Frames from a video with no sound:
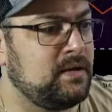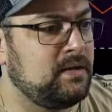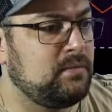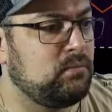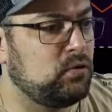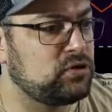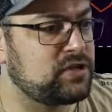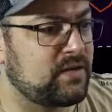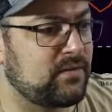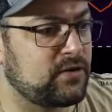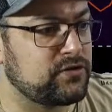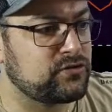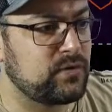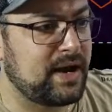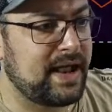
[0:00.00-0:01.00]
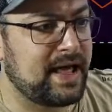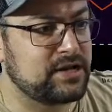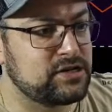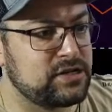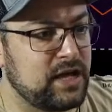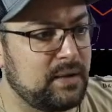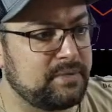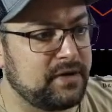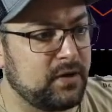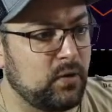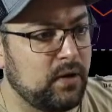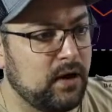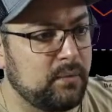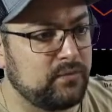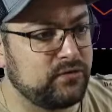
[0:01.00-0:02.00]
Bullish divergence, right? Action to upside, going
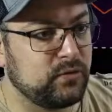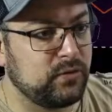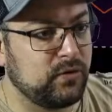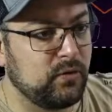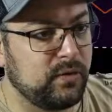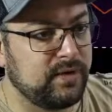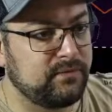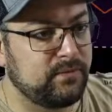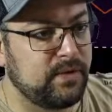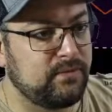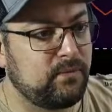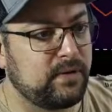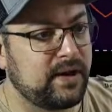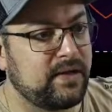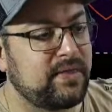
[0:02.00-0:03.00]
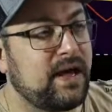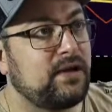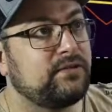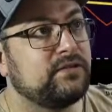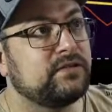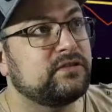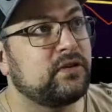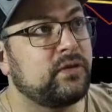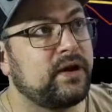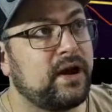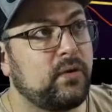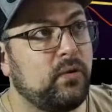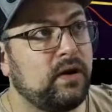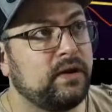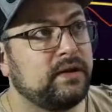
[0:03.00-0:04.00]
up. So we're going for that
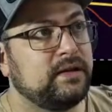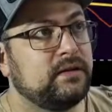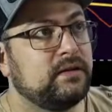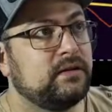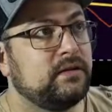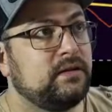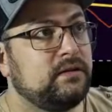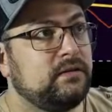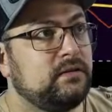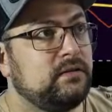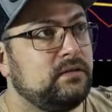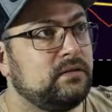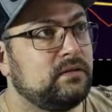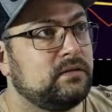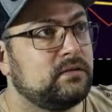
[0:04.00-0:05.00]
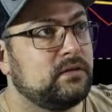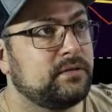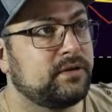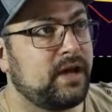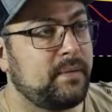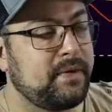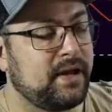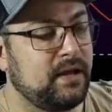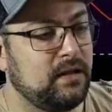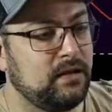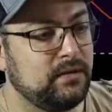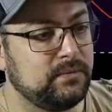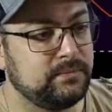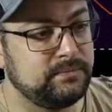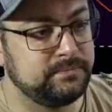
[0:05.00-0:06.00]
49,691. Crypto Gaming, hello.